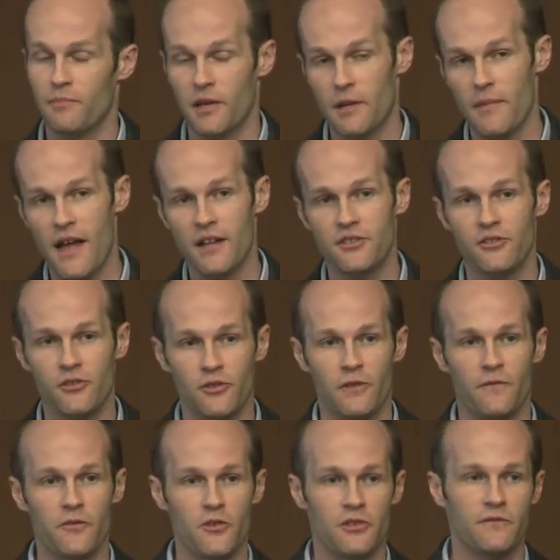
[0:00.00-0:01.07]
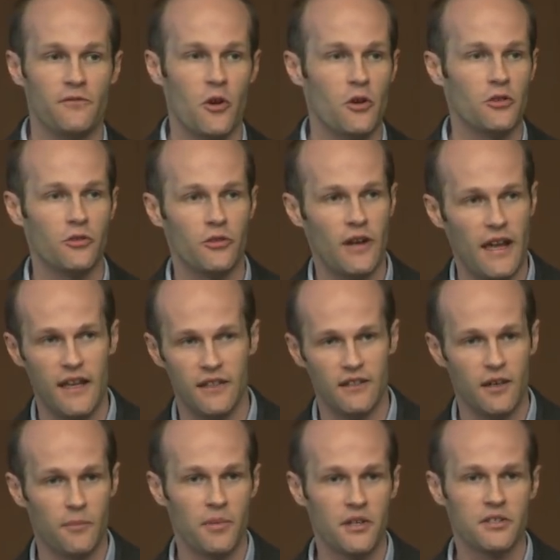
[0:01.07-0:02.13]
But imagine you're the first voter and
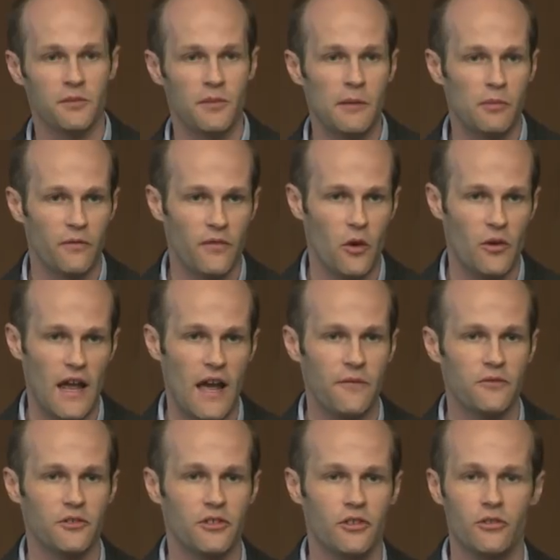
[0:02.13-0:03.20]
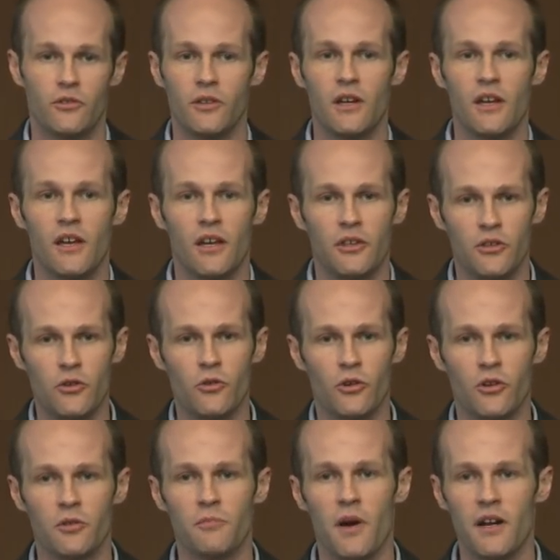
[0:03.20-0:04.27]
a bunch of people vote after you you
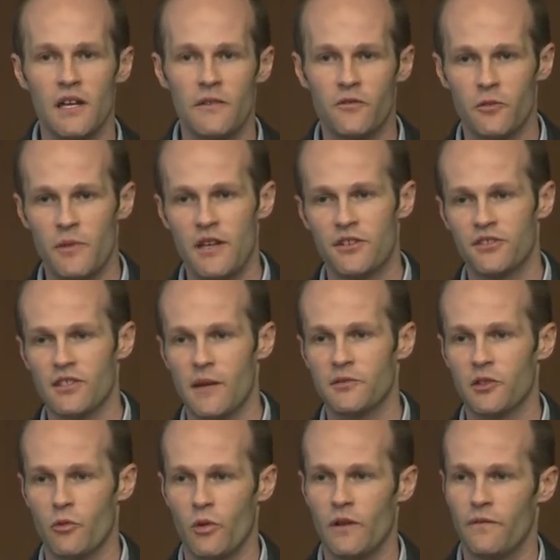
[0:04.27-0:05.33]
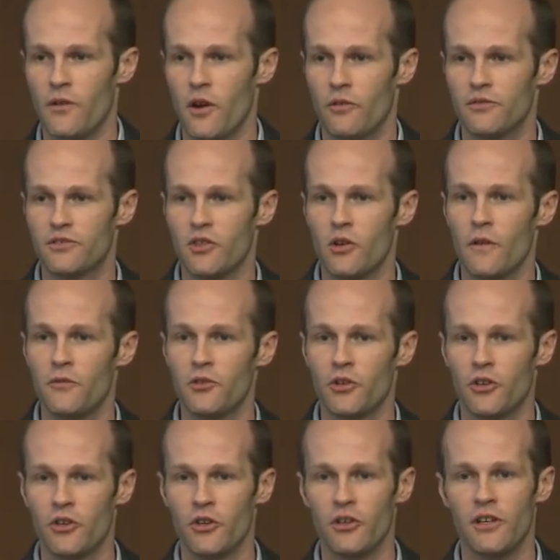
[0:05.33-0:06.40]
earn money from each subsequent vote. So if you're
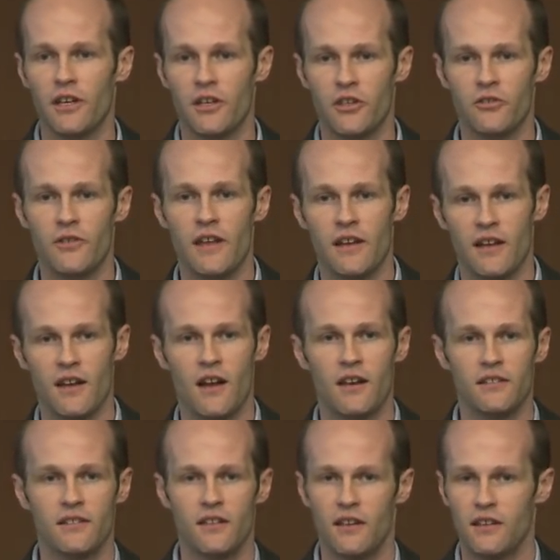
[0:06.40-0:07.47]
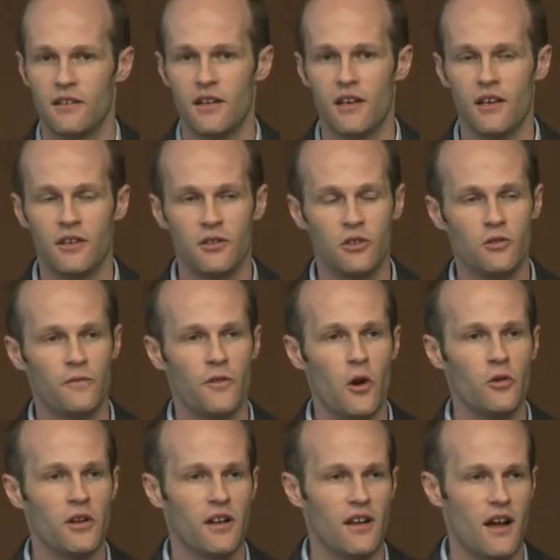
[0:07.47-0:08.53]
good at curating content, you
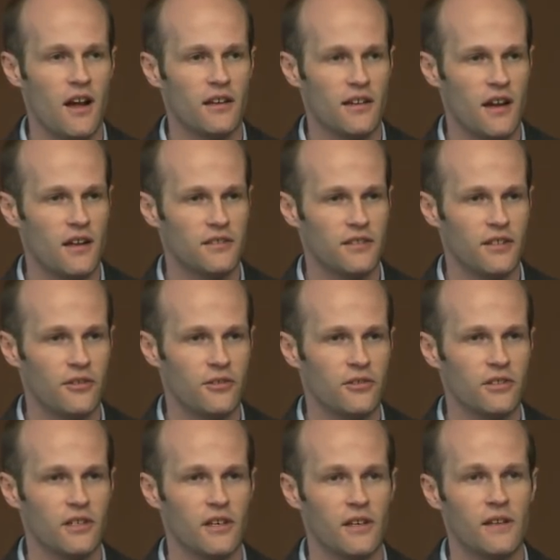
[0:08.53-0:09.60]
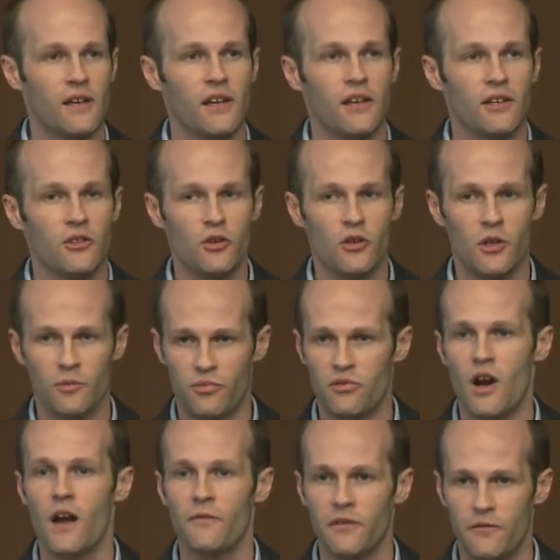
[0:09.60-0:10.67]
vote on hot content early, you can
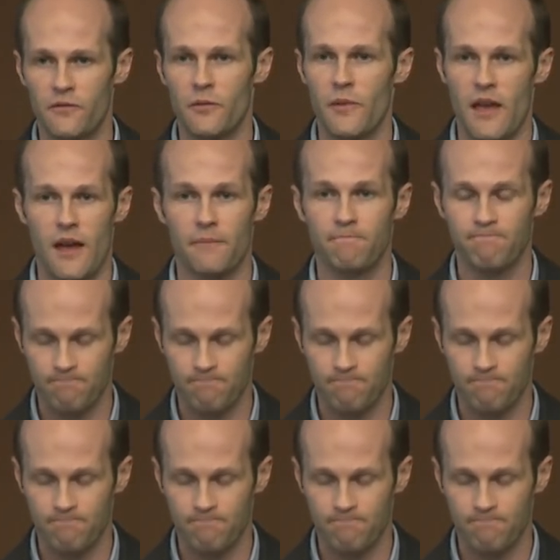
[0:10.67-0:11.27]
profit from that.